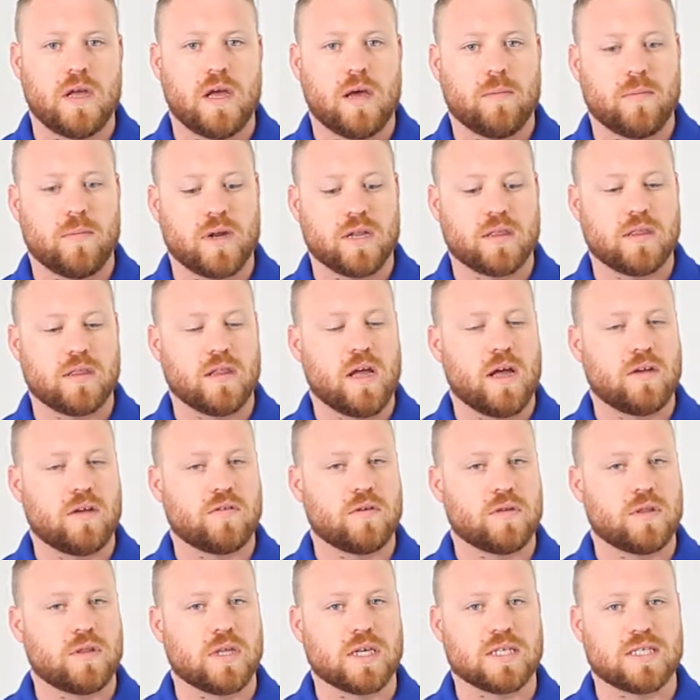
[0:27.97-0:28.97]
But it's not
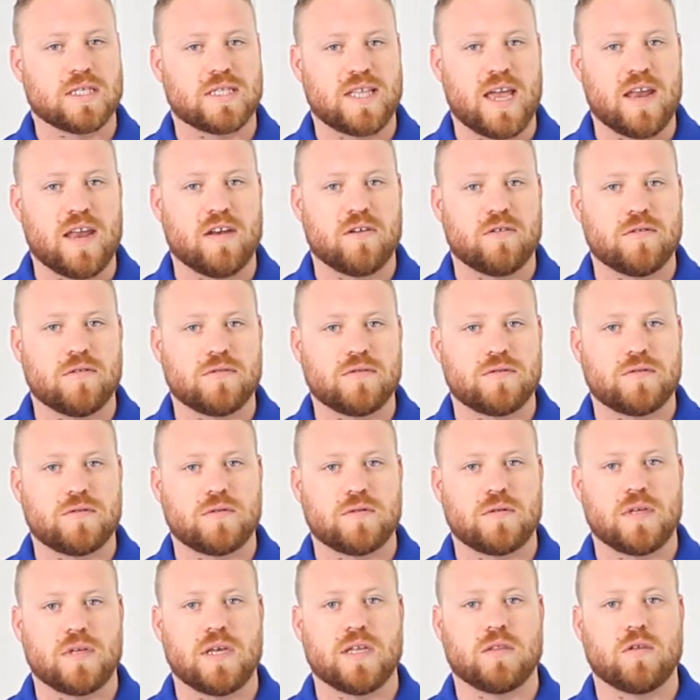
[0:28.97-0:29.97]
just
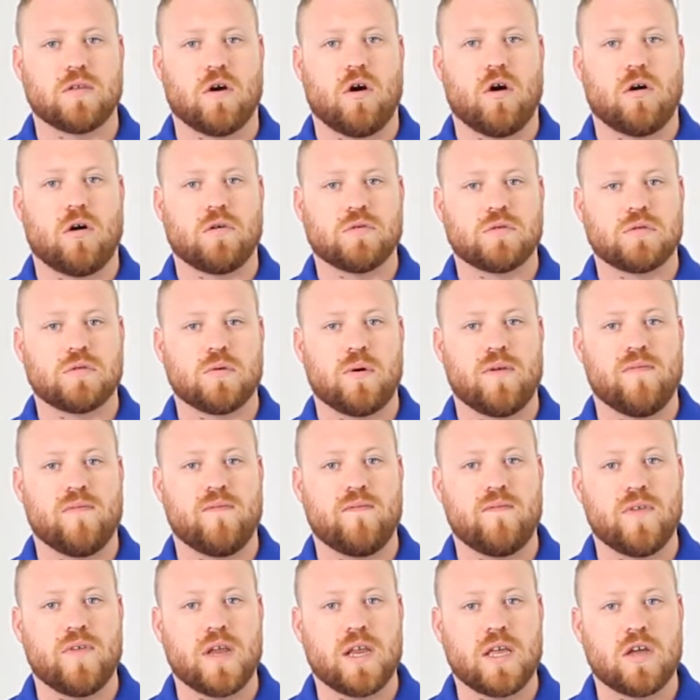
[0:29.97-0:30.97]
extenders, it's also a
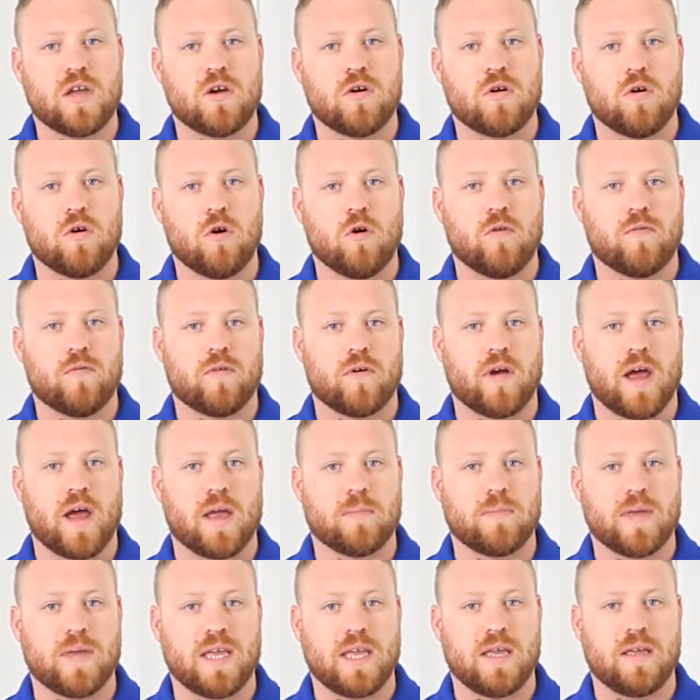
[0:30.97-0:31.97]
video over
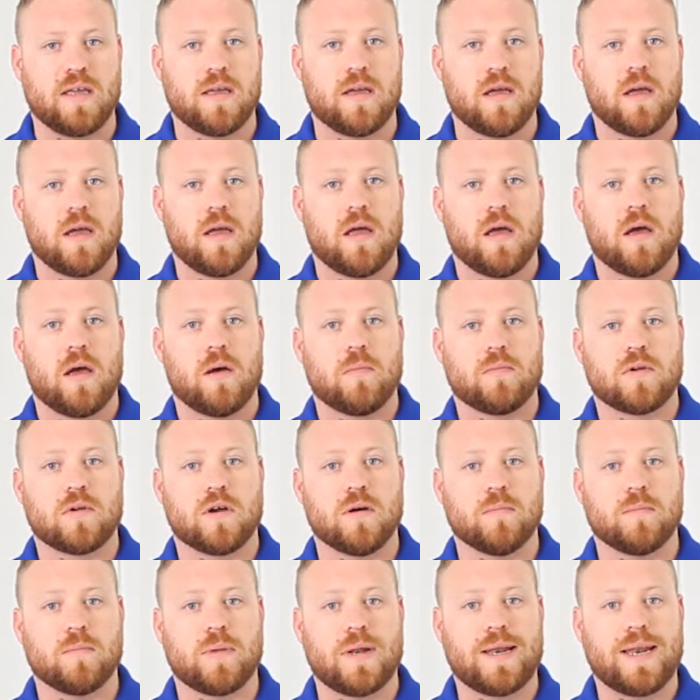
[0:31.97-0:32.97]
IP
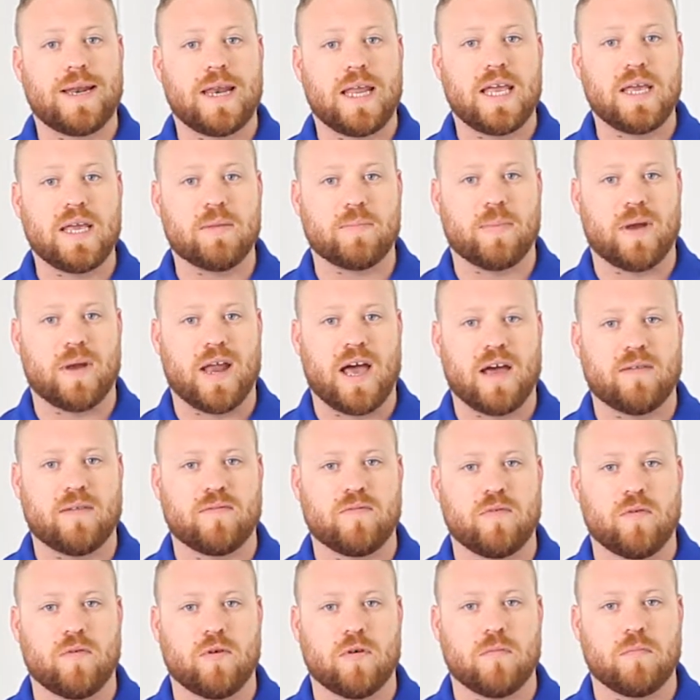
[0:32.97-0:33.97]
complete
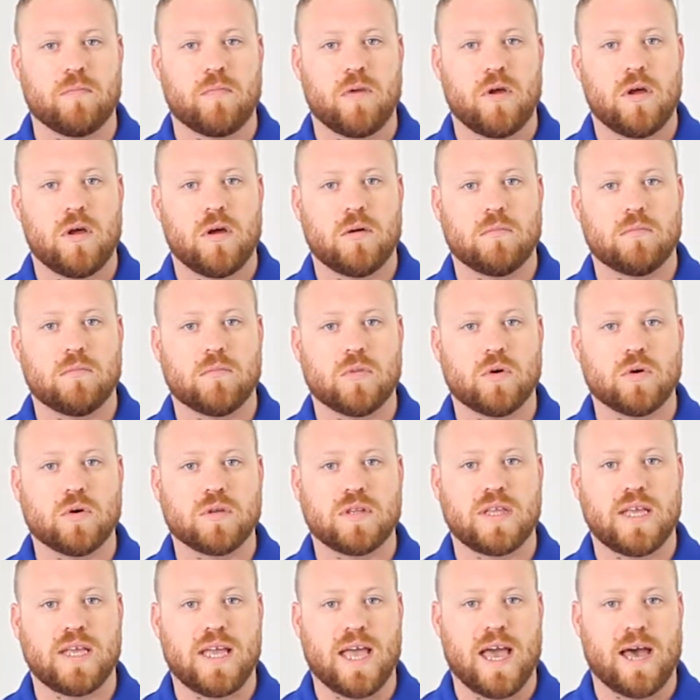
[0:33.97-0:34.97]
platform,
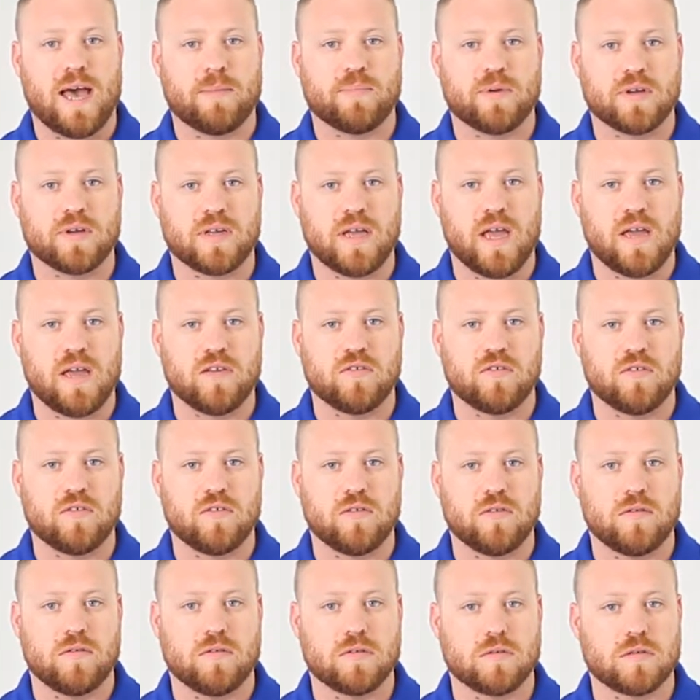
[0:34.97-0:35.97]

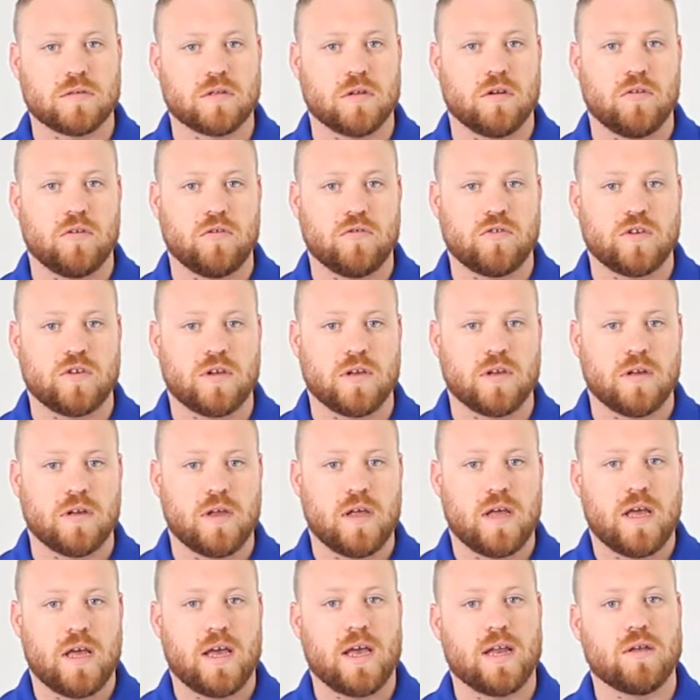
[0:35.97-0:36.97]
multi-application solution.
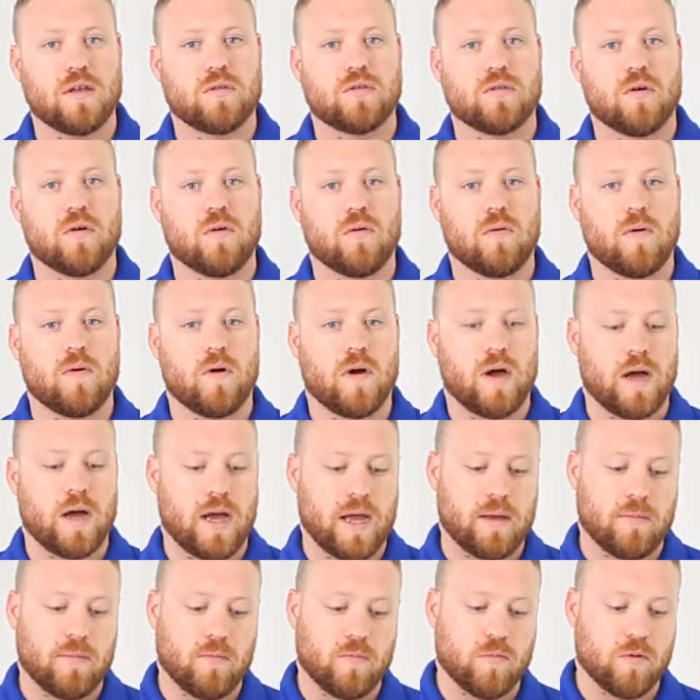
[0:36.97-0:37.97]
And so
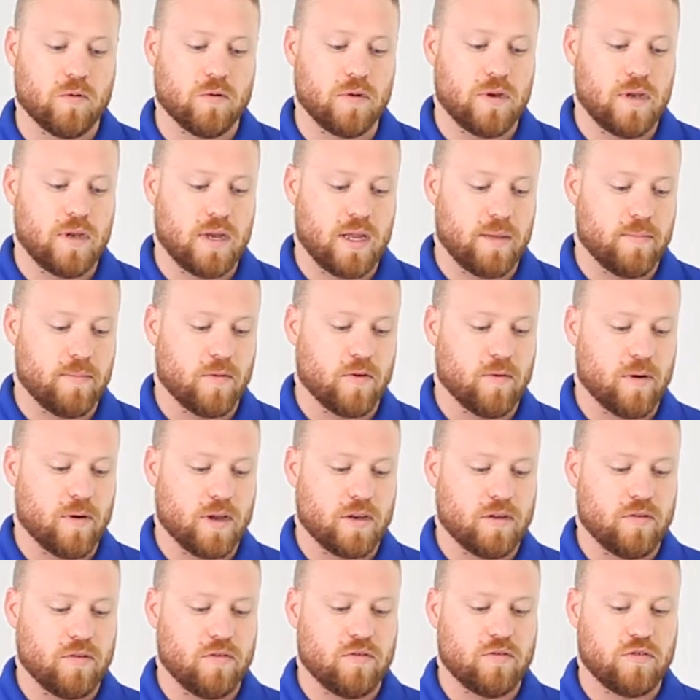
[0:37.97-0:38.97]
am
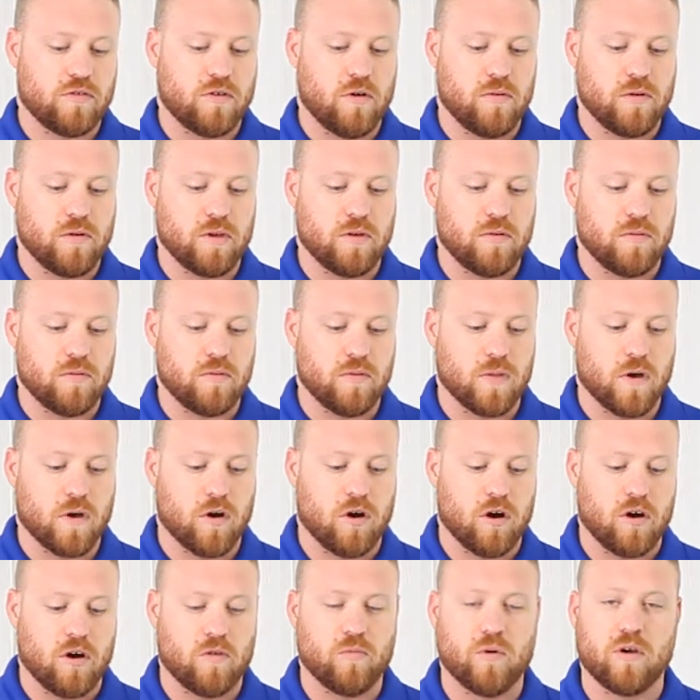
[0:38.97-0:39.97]
going to show you the
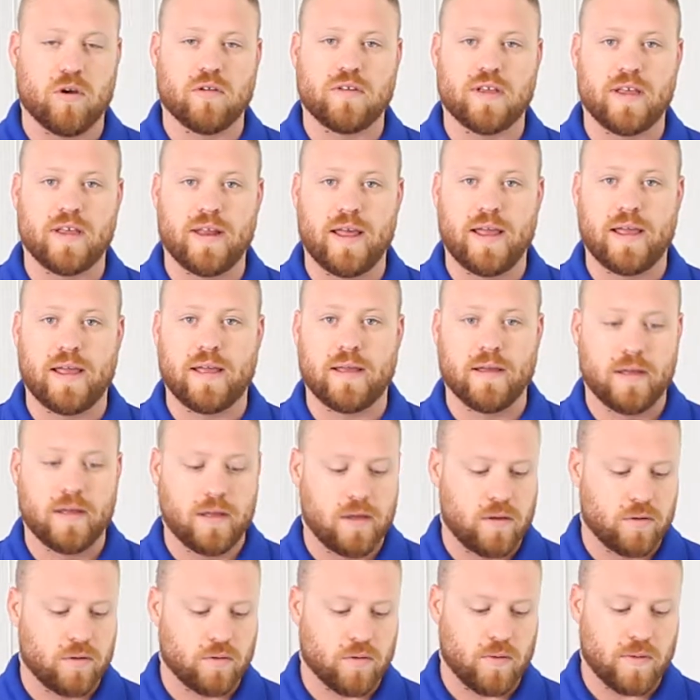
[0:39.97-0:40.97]
hardware today.
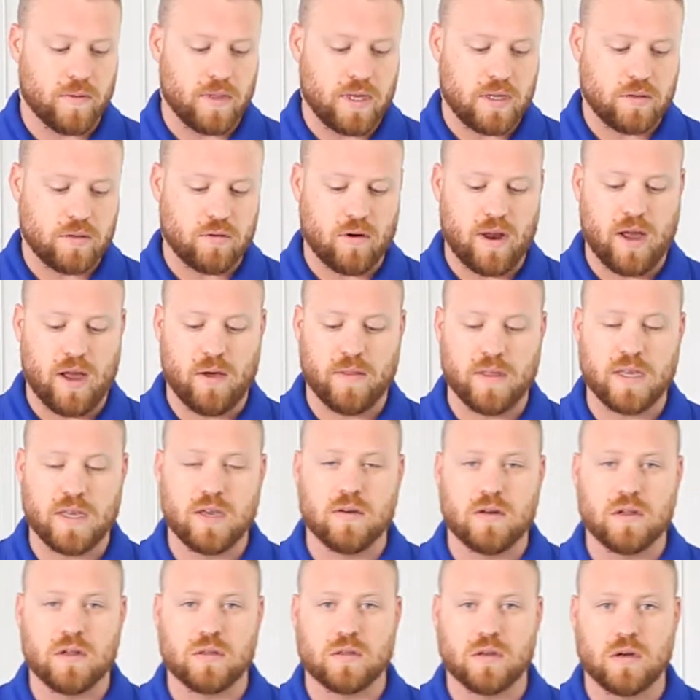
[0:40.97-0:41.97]
So these are how the
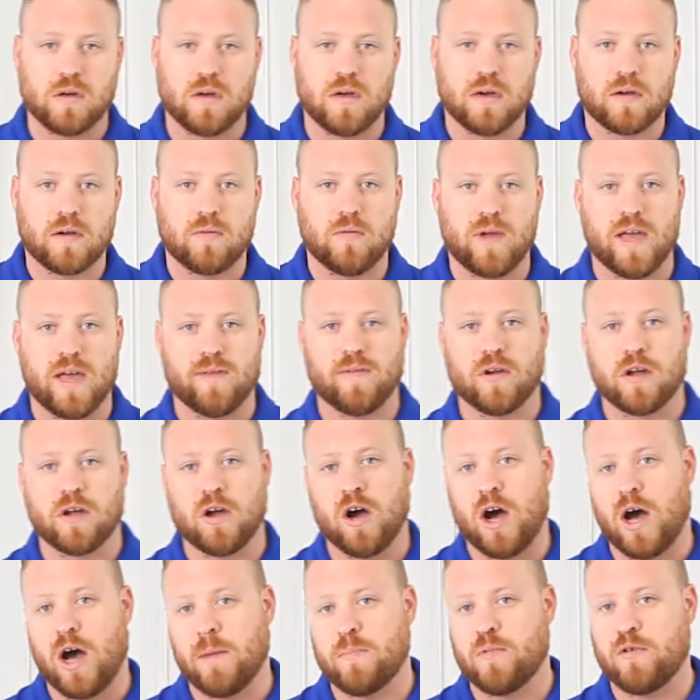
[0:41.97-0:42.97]
units look. We have a
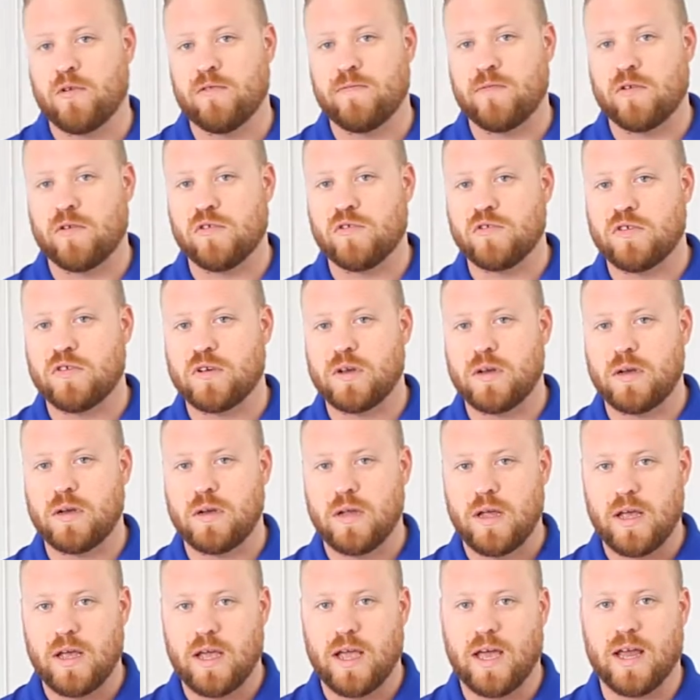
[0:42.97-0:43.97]
copper
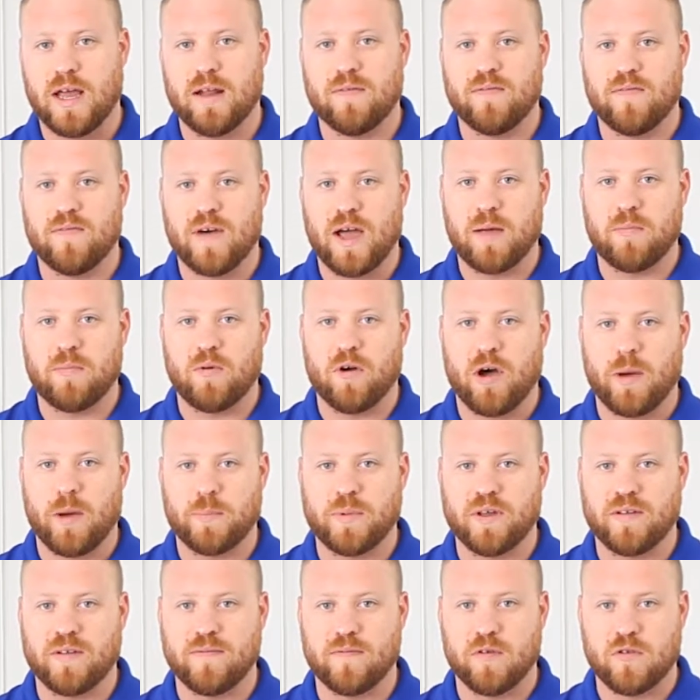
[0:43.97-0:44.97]
version and a fiber
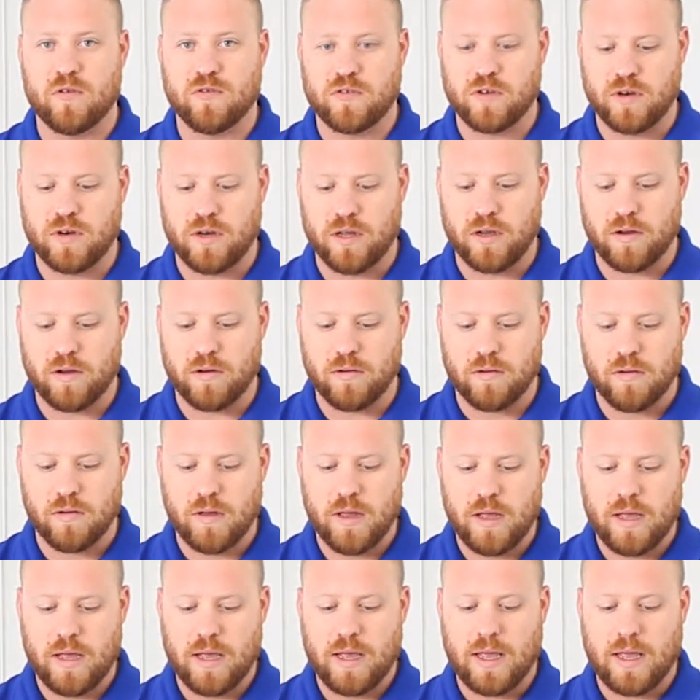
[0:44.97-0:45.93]
optic version here.